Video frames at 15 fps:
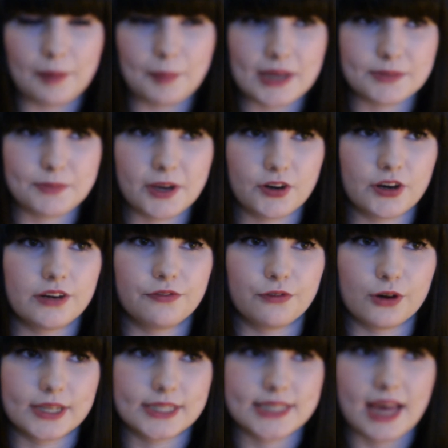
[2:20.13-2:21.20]
I passed my grade
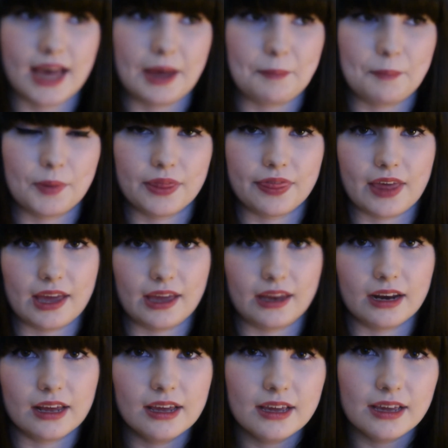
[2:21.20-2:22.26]
4 exam but
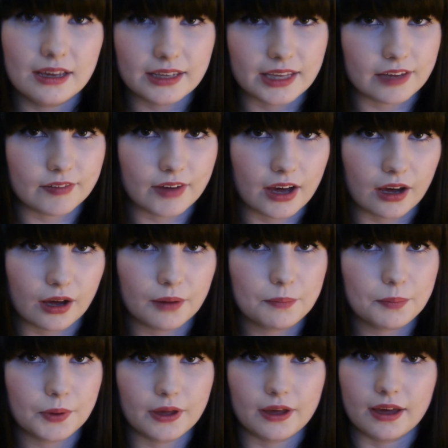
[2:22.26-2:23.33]
then gave it
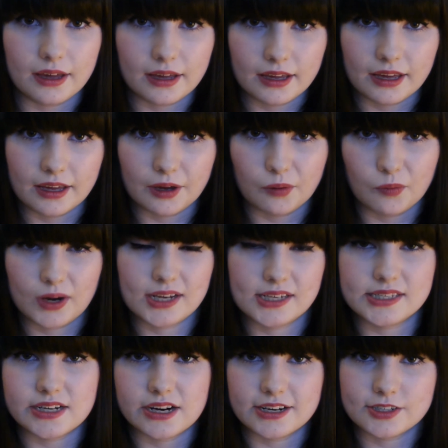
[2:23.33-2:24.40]
up when I
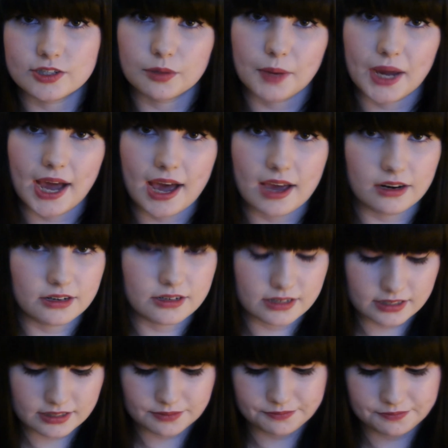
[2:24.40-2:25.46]
started doing my
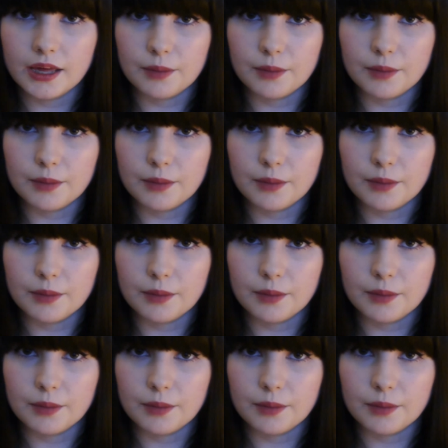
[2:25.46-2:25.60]
hires.